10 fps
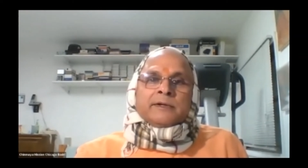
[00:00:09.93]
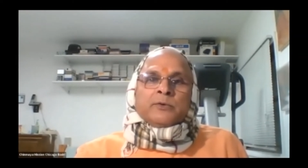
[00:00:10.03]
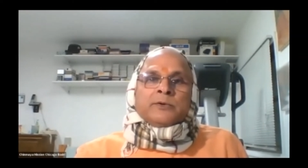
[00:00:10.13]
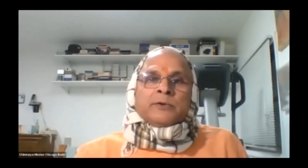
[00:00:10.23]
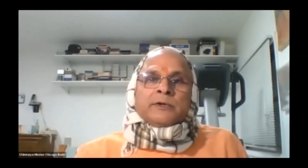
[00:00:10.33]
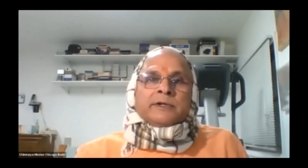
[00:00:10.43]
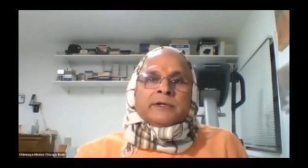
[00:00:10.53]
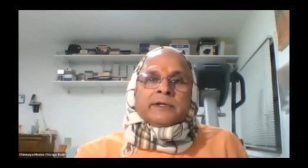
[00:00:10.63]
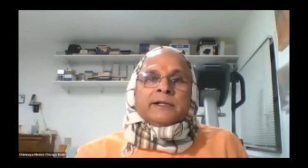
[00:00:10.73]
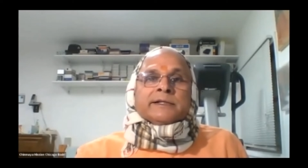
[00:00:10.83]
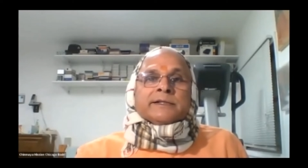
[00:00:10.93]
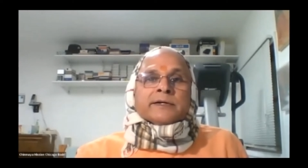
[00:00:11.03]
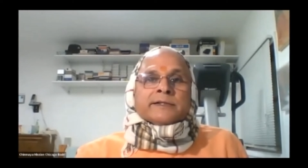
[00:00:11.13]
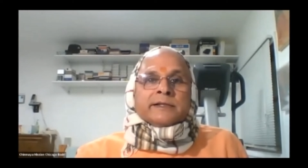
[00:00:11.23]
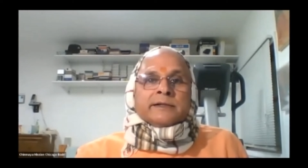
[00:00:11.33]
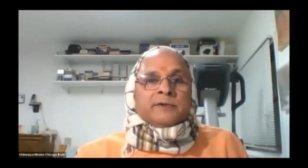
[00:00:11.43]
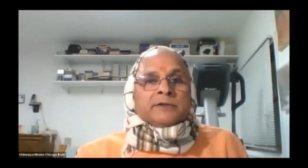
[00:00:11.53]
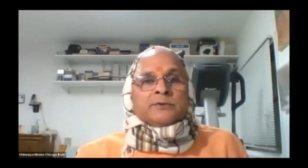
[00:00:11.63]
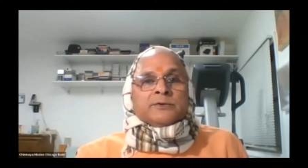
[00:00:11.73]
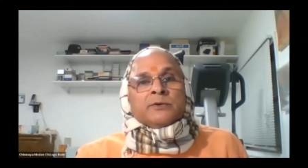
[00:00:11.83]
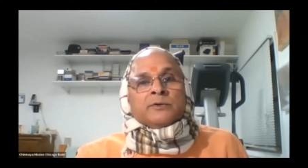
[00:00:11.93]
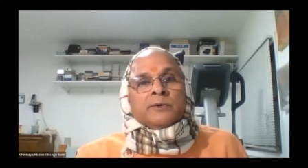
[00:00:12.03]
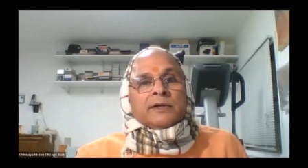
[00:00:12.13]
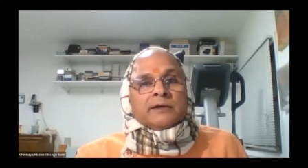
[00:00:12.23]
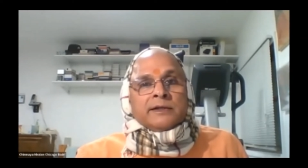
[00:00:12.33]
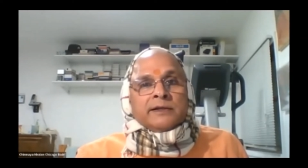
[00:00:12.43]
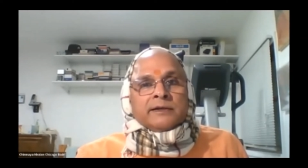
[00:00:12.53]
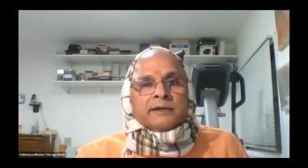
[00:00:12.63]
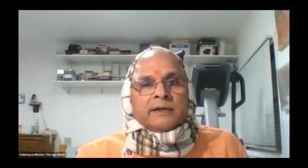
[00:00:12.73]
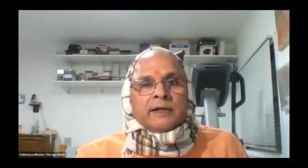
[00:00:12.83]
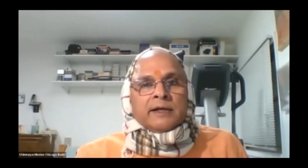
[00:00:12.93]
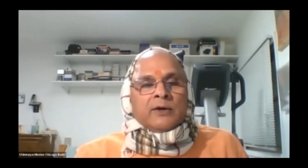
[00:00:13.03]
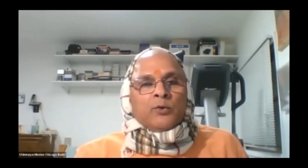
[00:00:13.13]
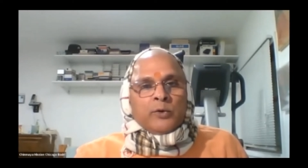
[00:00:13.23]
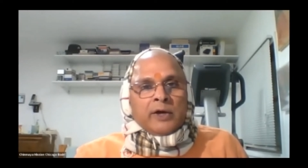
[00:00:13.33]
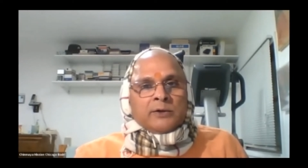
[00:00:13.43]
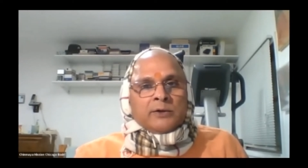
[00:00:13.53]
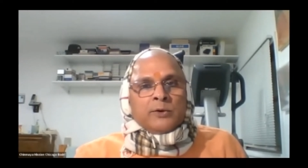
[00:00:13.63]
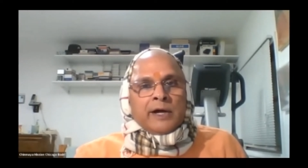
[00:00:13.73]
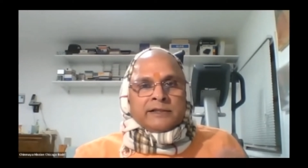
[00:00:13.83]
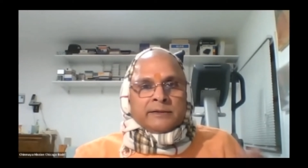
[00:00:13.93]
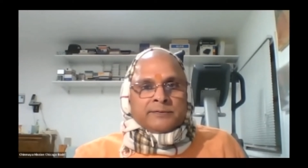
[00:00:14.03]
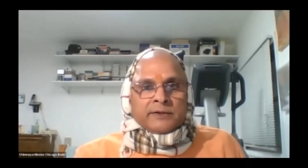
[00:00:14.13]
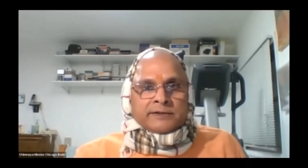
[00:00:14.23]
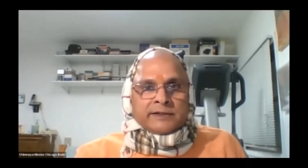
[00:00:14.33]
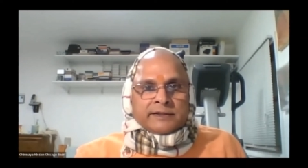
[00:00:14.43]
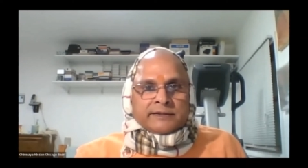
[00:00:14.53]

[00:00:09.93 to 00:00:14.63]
We don't really succeed because we don't work on here. We are to achieve success.